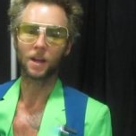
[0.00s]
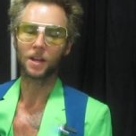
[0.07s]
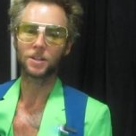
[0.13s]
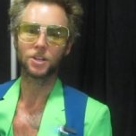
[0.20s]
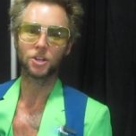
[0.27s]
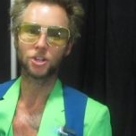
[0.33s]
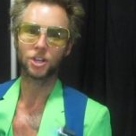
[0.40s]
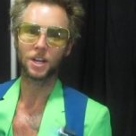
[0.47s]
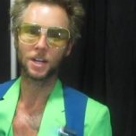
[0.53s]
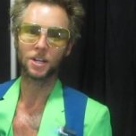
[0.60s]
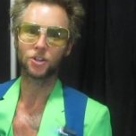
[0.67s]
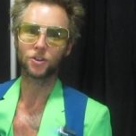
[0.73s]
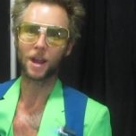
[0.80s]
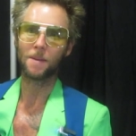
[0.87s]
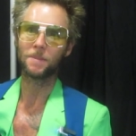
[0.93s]
audition
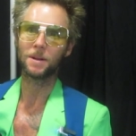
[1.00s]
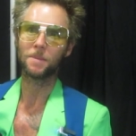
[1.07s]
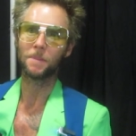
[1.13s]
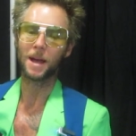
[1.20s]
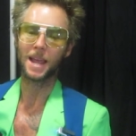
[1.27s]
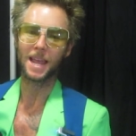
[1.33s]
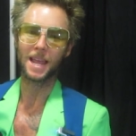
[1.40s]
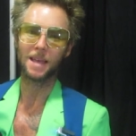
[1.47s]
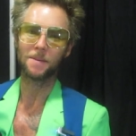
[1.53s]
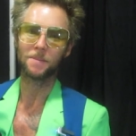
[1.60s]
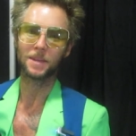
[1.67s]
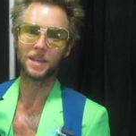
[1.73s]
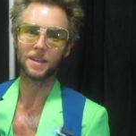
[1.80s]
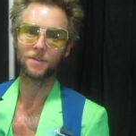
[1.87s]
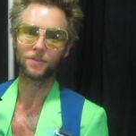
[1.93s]
and drive me to
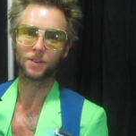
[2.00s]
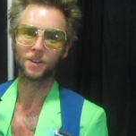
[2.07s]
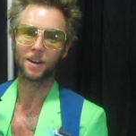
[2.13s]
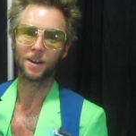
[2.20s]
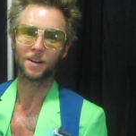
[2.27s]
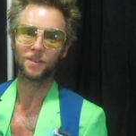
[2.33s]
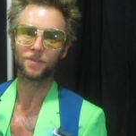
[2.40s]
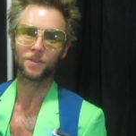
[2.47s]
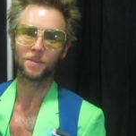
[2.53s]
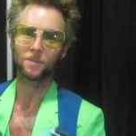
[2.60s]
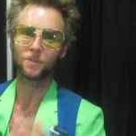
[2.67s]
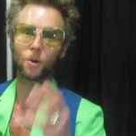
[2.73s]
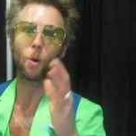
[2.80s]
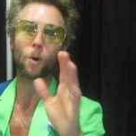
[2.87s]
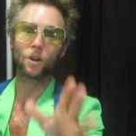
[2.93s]
Miami for,
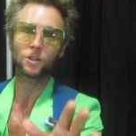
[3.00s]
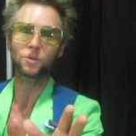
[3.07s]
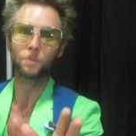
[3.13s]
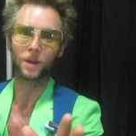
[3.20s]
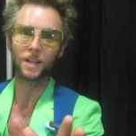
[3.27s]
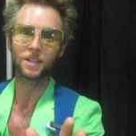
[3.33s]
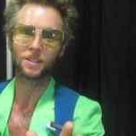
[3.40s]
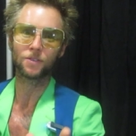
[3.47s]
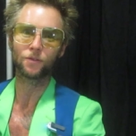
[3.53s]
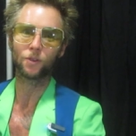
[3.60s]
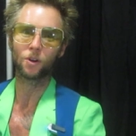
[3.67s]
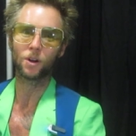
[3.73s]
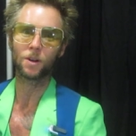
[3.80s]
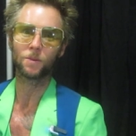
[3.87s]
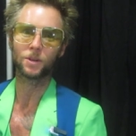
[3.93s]
from Coral Springs,
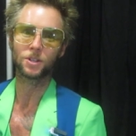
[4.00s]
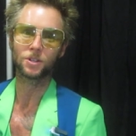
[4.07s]
Florida, which